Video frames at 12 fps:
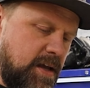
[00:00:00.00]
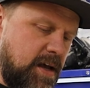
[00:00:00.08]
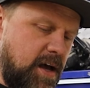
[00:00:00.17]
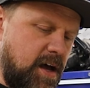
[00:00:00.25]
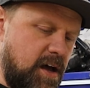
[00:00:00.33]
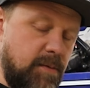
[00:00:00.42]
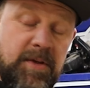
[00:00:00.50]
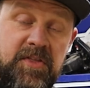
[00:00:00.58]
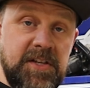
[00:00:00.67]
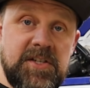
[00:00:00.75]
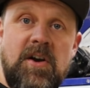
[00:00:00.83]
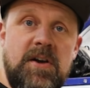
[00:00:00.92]
Um,
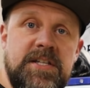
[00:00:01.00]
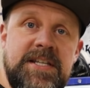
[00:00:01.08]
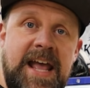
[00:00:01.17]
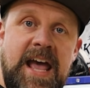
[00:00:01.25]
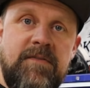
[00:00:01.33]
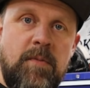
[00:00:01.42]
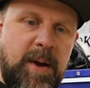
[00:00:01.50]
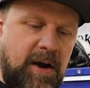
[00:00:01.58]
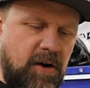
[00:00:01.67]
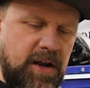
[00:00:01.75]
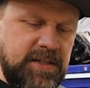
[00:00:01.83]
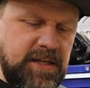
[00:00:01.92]
this car doesn't have a
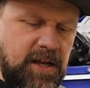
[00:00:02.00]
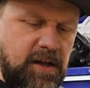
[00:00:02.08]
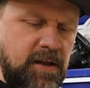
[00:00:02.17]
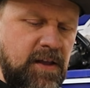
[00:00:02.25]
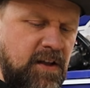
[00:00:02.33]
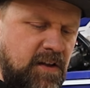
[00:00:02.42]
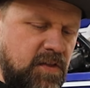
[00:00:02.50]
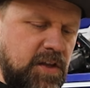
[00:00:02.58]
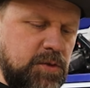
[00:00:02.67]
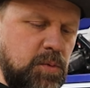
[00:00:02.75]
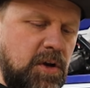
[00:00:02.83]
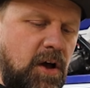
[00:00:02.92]
power antenna.
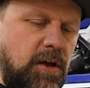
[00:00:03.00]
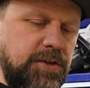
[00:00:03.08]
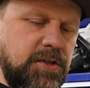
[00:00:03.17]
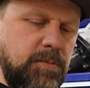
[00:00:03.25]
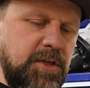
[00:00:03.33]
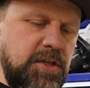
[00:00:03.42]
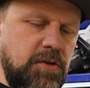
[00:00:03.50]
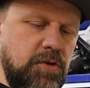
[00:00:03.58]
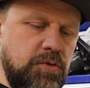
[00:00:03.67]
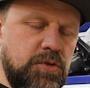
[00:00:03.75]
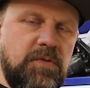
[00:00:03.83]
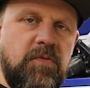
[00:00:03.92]
This would also be
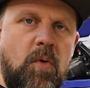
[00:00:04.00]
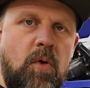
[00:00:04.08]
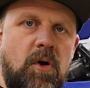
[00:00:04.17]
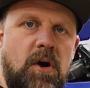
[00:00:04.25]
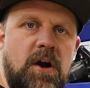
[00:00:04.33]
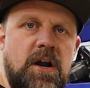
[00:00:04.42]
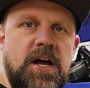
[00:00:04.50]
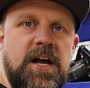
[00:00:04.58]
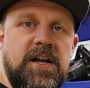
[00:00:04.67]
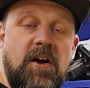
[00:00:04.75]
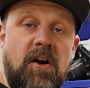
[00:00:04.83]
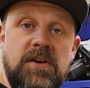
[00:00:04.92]
used for
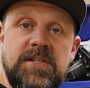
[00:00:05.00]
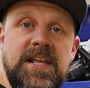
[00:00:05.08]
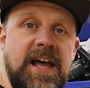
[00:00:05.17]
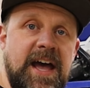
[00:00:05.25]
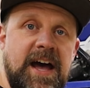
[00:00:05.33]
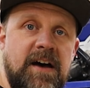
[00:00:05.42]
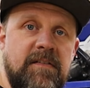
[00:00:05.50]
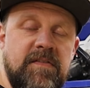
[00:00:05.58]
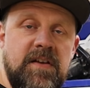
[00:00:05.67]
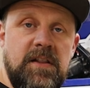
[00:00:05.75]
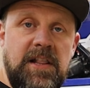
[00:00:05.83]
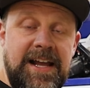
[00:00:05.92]
uh, cars that
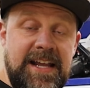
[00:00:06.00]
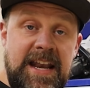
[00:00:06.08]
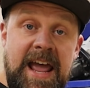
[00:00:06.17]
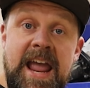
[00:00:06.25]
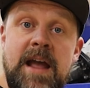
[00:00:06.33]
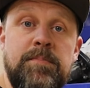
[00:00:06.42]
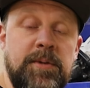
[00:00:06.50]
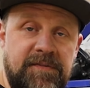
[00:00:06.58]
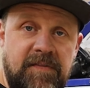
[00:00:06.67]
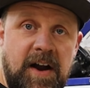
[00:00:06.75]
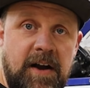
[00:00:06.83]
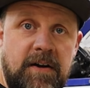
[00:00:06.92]
have like an
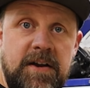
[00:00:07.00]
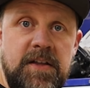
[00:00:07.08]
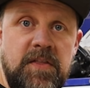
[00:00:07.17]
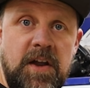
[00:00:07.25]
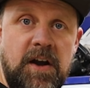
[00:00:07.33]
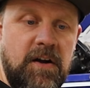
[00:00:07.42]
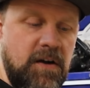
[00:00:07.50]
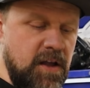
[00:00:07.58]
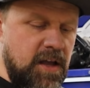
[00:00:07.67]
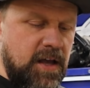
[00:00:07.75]
amplifier in there